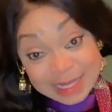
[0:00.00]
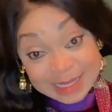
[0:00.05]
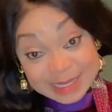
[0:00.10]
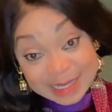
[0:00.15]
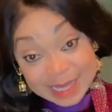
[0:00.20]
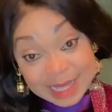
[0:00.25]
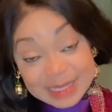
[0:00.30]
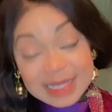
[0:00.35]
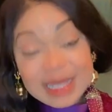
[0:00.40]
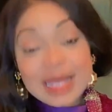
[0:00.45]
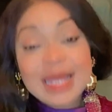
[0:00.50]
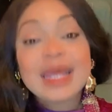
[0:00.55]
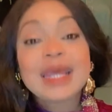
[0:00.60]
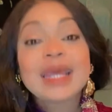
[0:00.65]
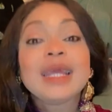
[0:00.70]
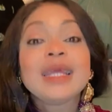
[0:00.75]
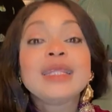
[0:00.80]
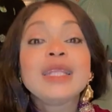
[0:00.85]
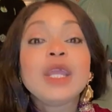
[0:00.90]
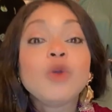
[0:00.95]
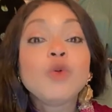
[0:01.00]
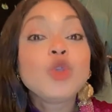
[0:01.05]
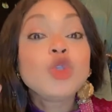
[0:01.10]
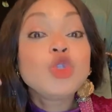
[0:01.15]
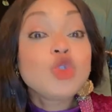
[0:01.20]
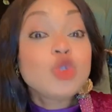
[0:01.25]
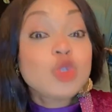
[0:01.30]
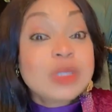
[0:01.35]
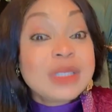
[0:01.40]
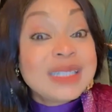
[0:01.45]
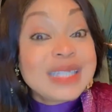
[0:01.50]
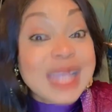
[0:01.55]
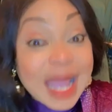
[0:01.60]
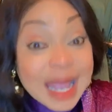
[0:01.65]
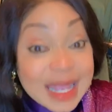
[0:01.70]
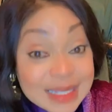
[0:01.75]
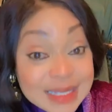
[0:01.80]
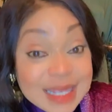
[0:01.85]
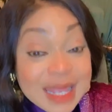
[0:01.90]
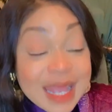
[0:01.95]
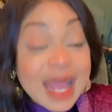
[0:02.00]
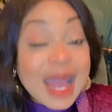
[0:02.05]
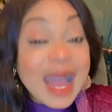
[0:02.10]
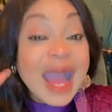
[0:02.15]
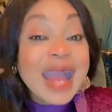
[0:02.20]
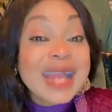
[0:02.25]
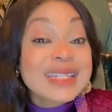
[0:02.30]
they said, they will use jazz.